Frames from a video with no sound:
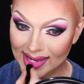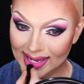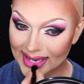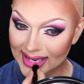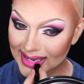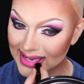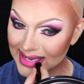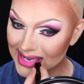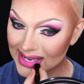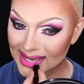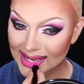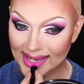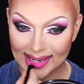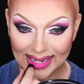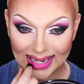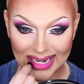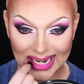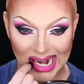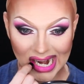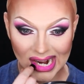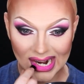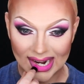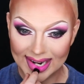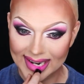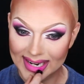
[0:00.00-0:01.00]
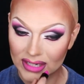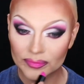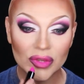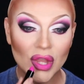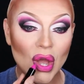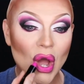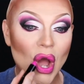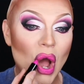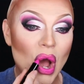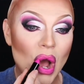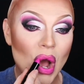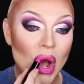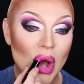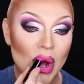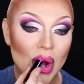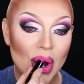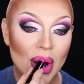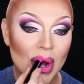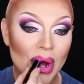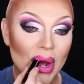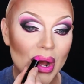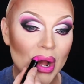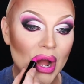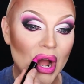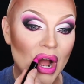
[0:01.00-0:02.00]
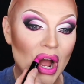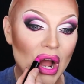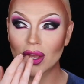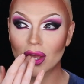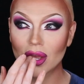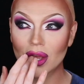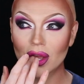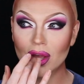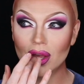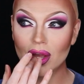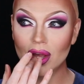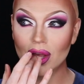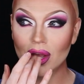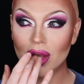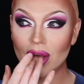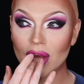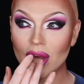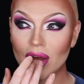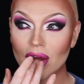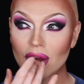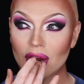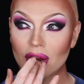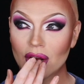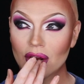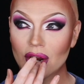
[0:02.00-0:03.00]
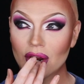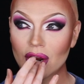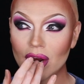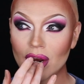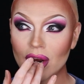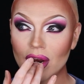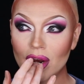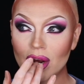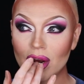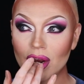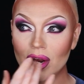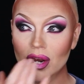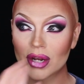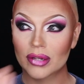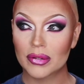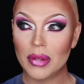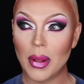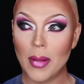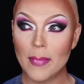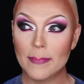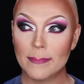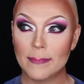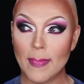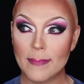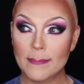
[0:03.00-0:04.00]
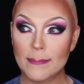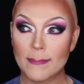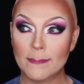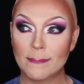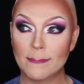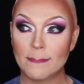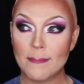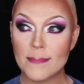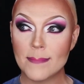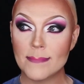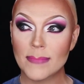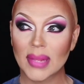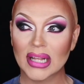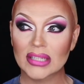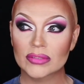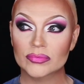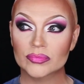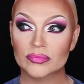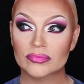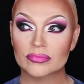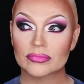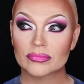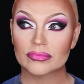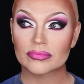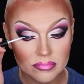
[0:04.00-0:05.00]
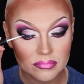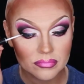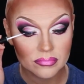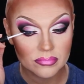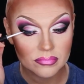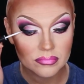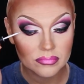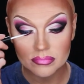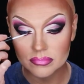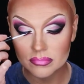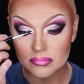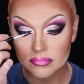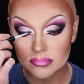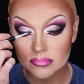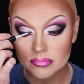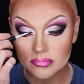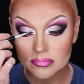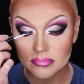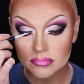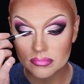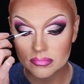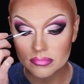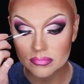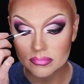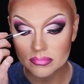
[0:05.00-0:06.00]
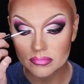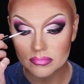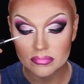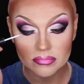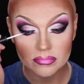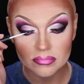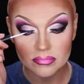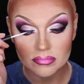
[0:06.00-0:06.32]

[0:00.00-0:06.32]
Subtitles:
Then I go back over it with Paparazzi Pink and dab a little clown white in the center. Now I'm